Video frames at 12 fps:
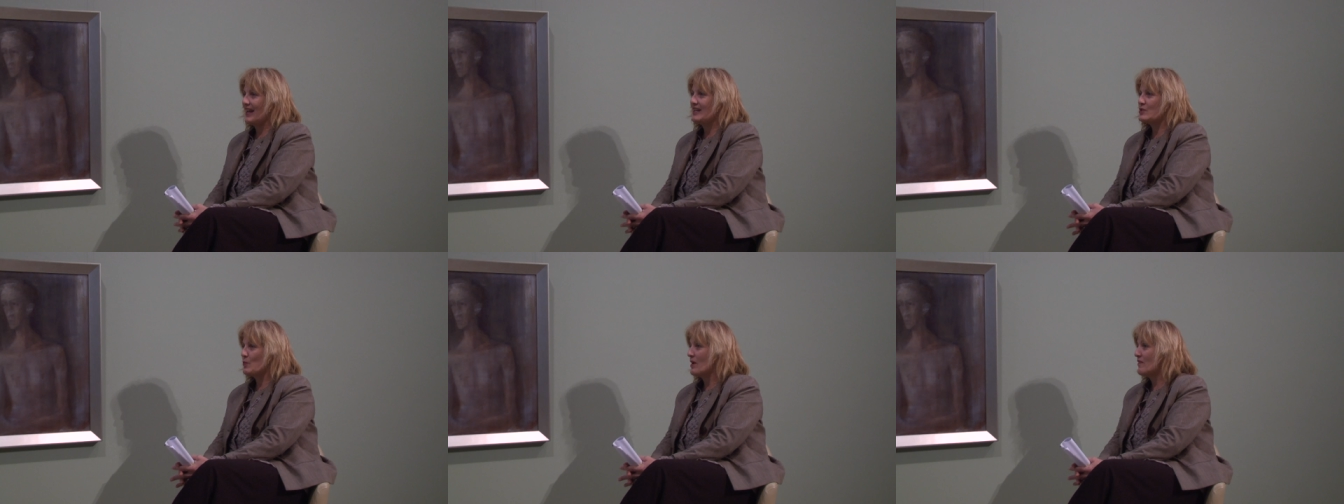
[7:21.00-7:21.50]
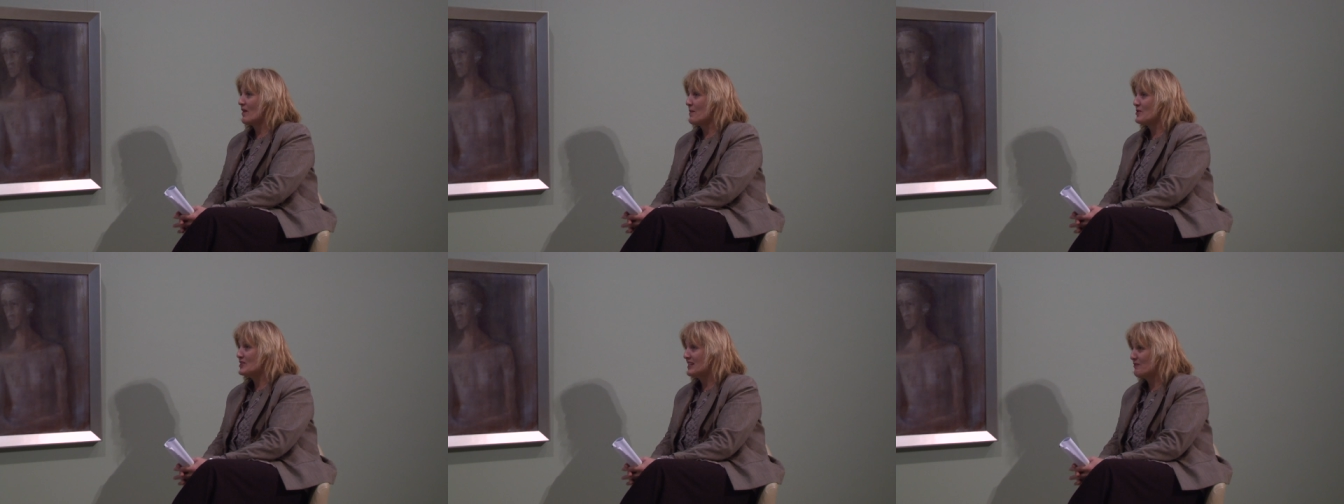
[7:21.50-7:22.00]
It's one of our
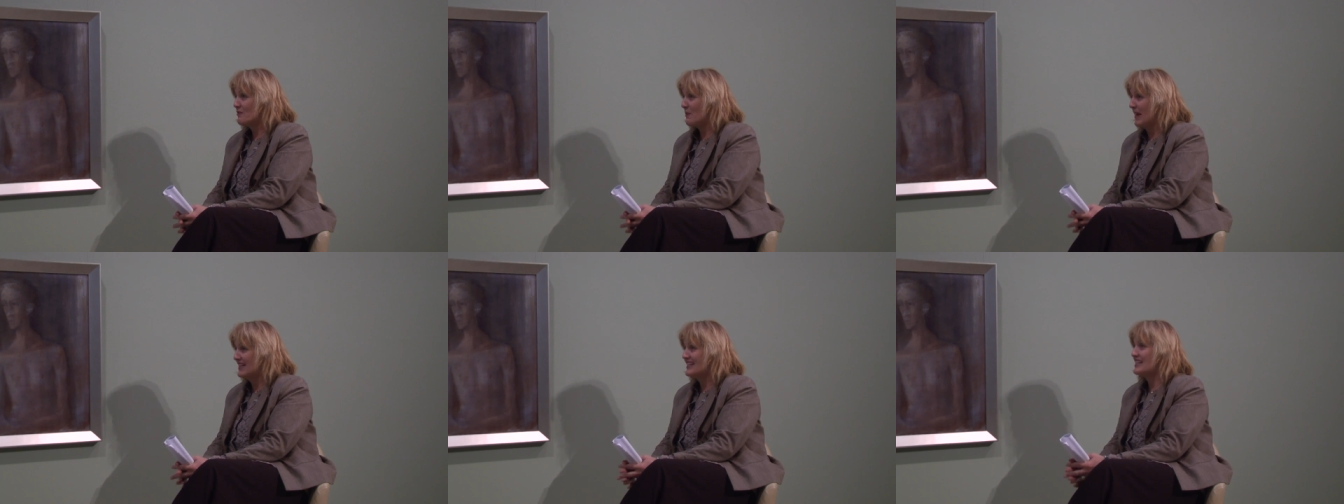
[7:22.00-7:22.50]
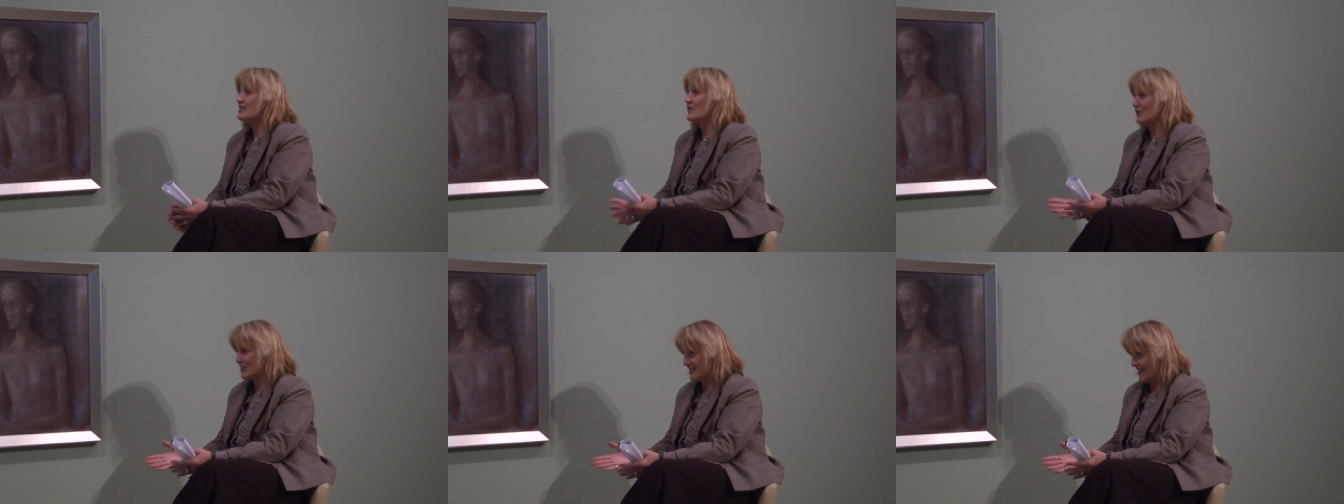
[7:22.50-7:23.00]
most loved paintings,
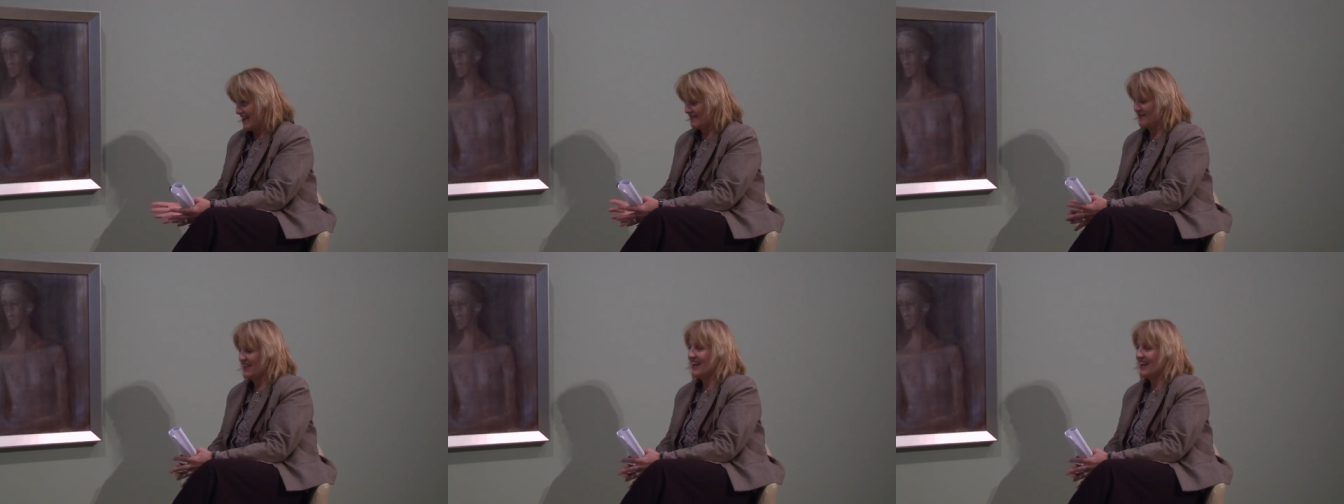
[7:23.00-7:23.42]
for a start.